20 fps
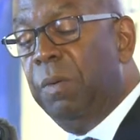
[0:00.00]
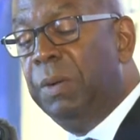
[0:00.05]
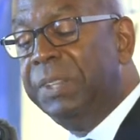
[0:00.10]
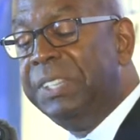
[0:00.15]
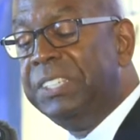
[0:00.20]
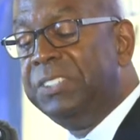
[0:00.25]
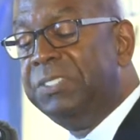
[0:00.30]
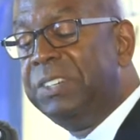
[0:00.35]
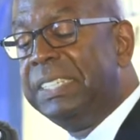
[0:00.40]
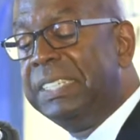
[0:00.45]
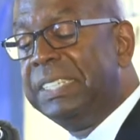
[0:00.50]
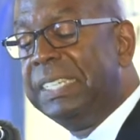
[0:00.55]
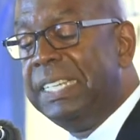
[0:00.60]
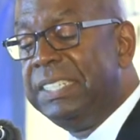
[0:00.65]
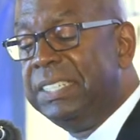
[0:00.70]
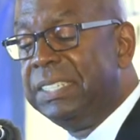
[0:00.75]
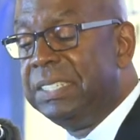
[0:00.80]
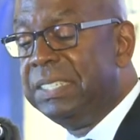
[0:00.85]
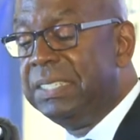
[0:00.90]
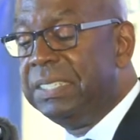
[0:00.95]
What this
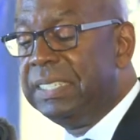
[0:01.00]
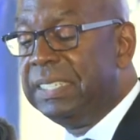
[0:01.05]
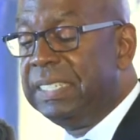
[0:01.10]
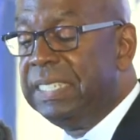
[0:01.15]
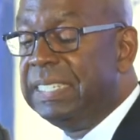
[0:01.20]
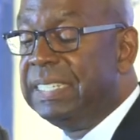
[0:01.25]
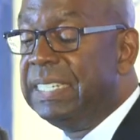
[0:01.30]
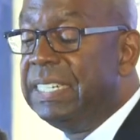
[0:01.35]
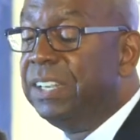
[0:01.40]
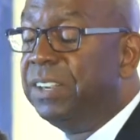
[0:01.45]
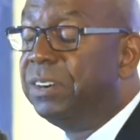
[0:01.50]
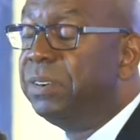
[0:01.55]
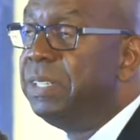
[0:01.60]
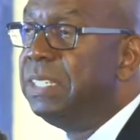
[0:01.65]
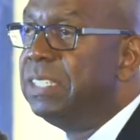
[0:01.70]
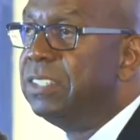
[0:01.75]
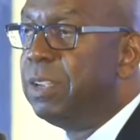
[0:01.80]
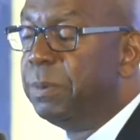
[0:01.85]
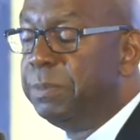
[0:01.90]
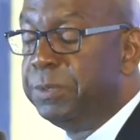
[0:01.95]
translates to is an
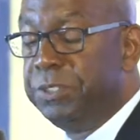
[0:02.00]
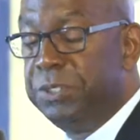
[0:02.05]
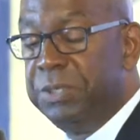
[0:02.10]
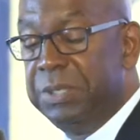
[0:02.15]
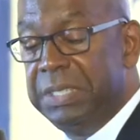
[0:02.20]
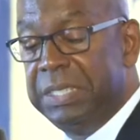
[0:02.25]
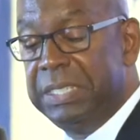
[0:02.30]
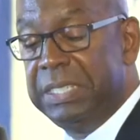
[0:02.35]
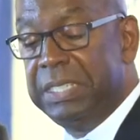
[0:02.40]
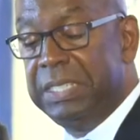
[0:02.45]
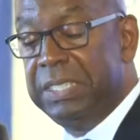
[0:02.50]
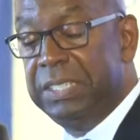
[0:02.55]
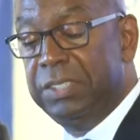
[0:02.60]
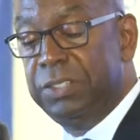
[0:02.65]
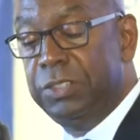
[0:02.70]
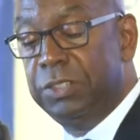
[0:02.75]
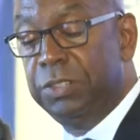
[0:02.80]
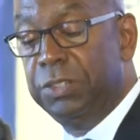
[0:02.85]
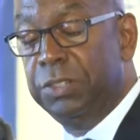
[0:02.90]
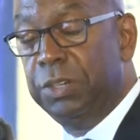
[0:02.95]
increased opportunity
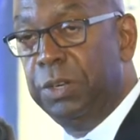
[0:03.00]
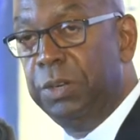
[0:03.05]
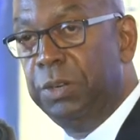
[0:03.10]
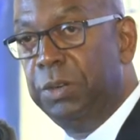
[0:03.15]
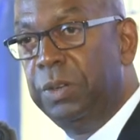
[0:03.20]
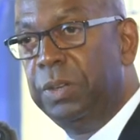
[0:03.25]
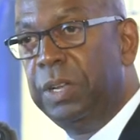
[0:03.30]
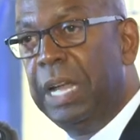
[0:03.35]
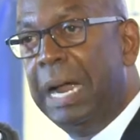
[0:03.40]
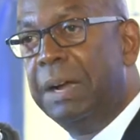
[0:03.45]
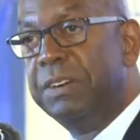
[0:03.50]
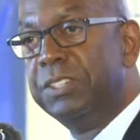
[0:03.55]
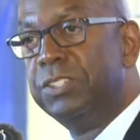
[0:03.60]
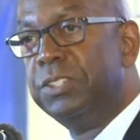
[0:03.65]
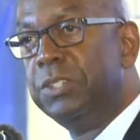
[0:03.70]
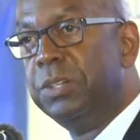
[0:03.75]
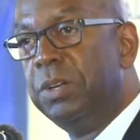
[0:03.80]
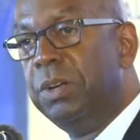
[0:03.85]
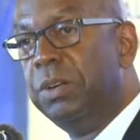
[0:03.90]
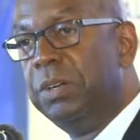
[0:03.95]
to grow our
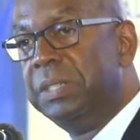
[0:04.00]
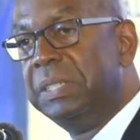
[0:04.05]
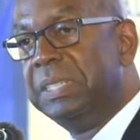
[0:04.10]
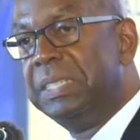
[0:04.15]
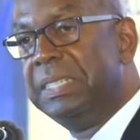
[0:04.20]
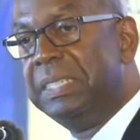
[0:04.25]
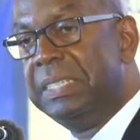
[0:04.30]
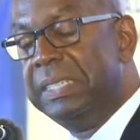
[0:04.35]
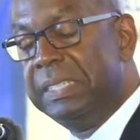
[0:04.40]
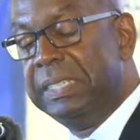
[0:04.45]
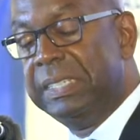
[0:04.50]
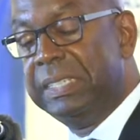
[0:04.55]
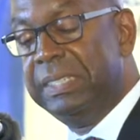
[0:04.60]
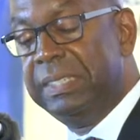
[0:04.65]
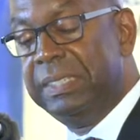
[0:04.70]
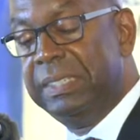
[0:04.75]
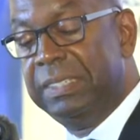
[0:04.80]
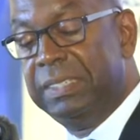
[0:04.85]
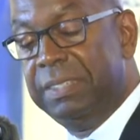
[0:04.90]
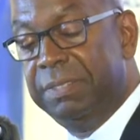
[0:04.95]
so-called
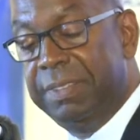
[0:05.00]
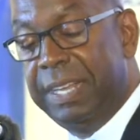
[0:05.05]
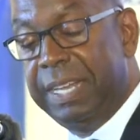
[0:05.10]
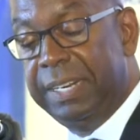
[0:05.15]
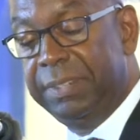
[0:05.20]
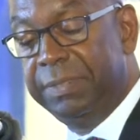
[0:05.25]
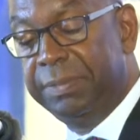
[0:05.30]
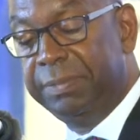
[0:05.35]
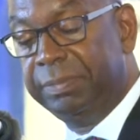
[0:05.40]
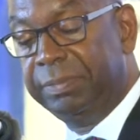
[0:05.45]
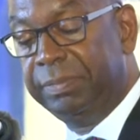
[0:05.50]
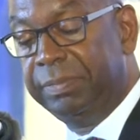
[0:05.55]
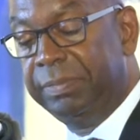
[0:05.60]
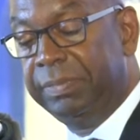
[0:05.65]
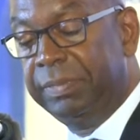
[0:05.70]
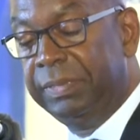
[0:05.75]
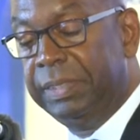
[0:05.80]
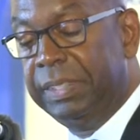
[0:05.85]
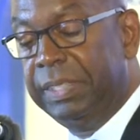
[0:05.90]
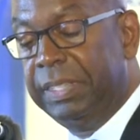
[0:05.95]
Silicon Savannah.
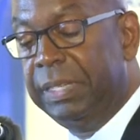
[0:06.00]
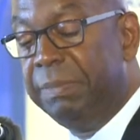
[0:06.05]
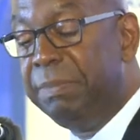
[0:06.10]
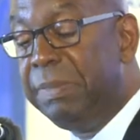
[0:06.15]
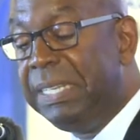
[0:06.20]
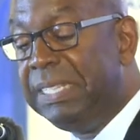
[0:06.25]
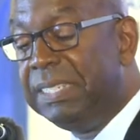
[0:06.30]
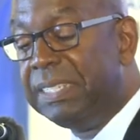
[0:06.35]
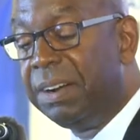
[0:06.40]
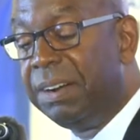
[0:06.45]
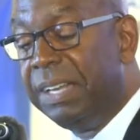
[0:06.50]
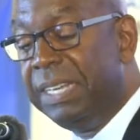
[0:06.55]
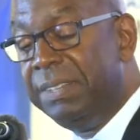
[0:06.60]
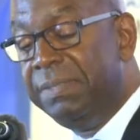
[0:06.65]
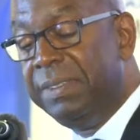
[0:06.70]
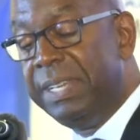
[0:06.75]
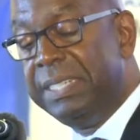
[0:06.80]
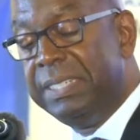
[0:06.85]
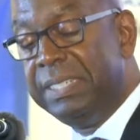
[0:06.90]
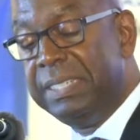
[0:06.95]
It means our
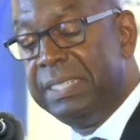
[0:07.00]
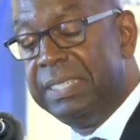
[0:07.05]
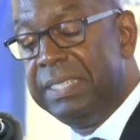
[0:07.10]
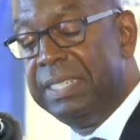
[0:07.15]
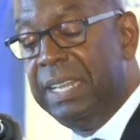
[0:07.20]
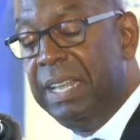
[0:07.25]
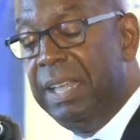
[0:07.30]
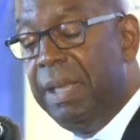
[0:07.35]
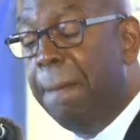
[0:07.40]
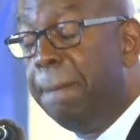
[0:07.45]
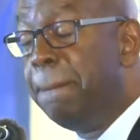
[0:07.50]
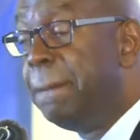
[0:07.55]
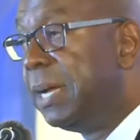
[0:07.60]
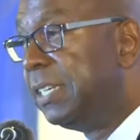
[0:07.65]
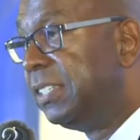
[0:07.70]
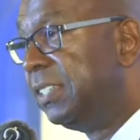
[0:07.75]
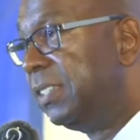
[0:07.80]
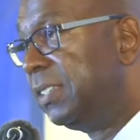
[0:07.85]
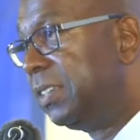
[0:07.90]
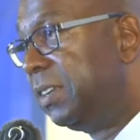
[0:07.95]
innovators
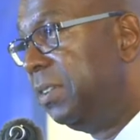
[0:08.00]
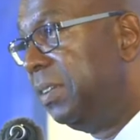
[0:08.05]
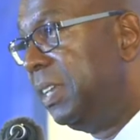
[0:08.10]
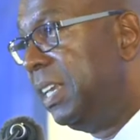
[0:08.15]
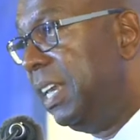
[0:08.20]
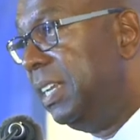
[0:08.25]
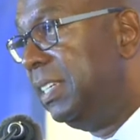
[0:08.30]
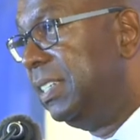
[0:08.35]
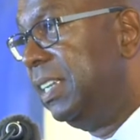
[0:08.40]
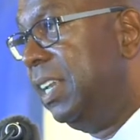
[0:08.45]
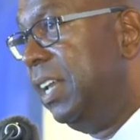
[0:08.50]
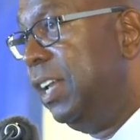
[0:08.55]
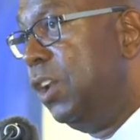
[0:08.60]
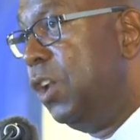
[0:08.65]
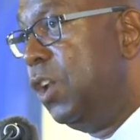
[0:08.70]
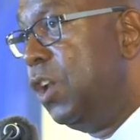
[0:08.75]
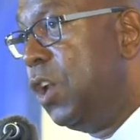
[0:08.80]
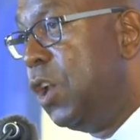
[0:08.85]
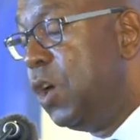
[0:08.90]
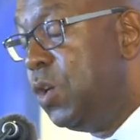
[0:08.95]
must create
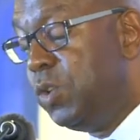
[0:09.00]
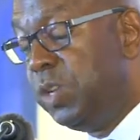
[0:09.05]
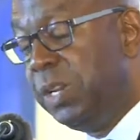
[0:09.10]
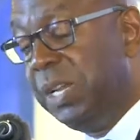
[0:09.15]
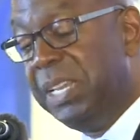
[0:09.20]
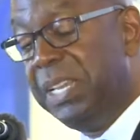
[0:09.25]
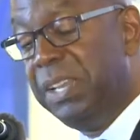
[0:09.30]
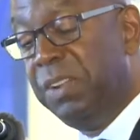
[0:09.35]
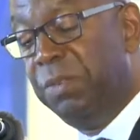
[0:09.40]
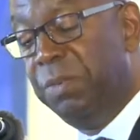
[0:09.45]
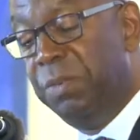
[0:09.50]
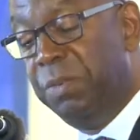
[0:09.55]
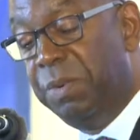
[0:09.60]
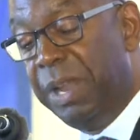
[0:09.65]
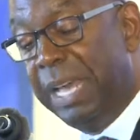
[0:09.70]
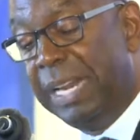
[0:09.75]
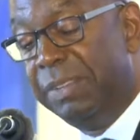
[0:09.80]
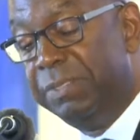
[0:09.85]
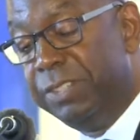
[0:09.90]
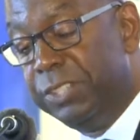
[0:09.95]
locally
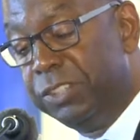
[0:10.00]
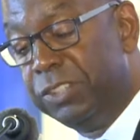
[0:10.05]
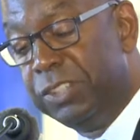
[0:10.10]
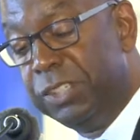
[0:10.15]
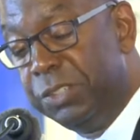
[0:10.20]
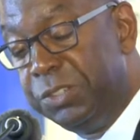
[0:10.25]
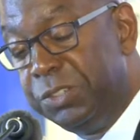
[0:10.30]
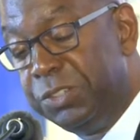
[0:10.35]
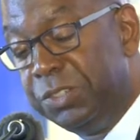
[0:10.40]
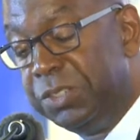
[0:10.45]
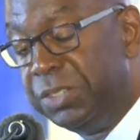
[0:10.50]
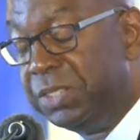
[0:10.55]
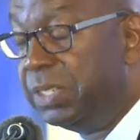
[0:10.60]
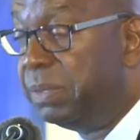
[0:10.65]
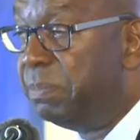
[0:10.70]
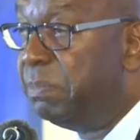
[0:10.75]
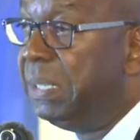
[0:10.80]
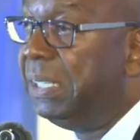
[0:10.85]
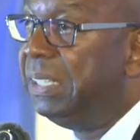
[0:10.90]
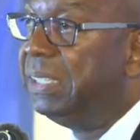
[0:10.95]
relevant solutions
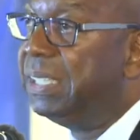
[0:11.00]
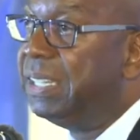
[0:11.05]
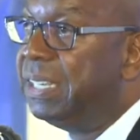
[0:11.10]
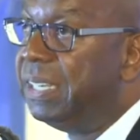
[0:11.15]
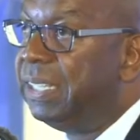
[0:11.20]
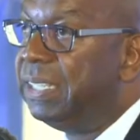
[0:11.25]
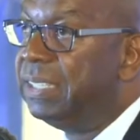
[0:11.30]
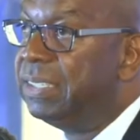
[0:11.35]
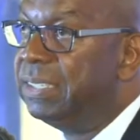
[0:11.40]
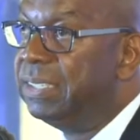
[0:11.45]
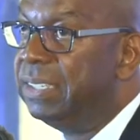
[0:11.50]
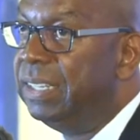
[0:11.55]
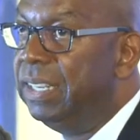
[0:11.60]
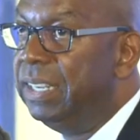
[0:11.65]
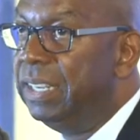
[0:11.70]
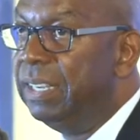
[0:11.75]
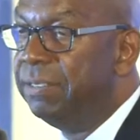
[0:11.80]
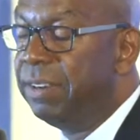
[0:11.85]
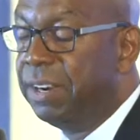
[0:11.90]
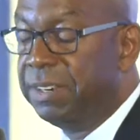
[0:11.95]
that meet the needs
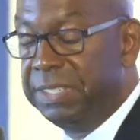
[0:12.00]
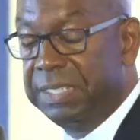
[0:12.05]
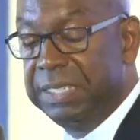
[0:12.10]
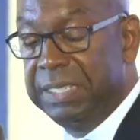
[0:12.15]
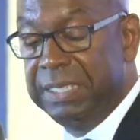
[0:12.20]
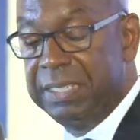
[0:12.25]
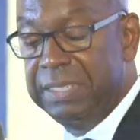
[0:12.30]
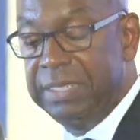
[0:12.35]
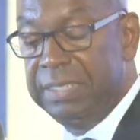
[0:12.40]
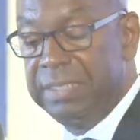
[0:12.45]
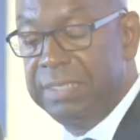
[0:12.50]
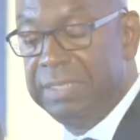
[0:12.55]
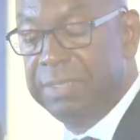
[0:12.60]
of our citizens.